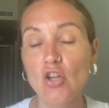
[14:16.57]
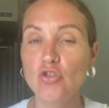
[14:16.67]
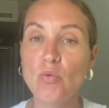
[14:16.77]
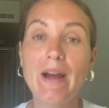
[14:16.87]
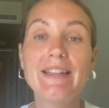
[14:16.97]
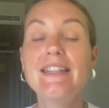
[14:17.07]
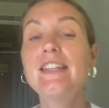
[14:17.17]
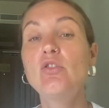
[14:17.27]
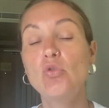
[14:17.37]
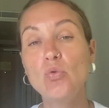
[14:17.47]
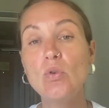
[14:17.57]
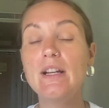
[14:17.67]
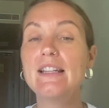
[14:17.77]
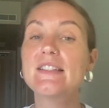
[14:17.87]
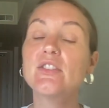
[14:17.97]
Do I need to
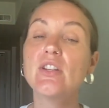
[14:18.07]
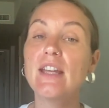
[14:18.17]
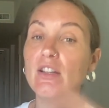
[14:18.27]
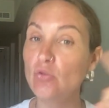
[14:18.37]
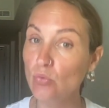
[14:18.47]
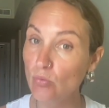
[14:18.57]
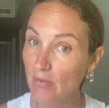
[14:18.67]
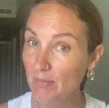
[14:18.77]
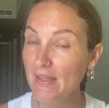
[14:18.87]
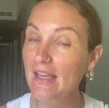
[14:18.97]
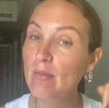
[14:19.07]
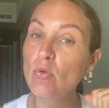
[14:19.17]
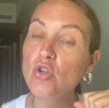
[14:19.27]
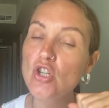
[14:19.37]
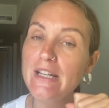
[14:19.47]
listen again to maybe
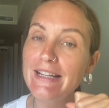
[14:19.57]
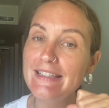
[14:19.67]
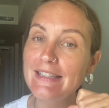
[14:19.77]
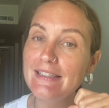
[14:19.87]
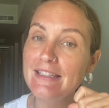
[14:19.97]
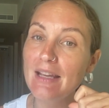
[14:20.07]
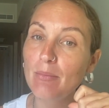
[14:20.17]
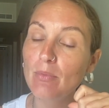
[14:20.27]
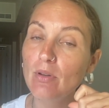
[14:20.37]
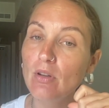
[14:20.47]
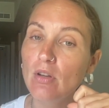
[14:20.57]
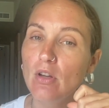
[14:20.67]
emotional system?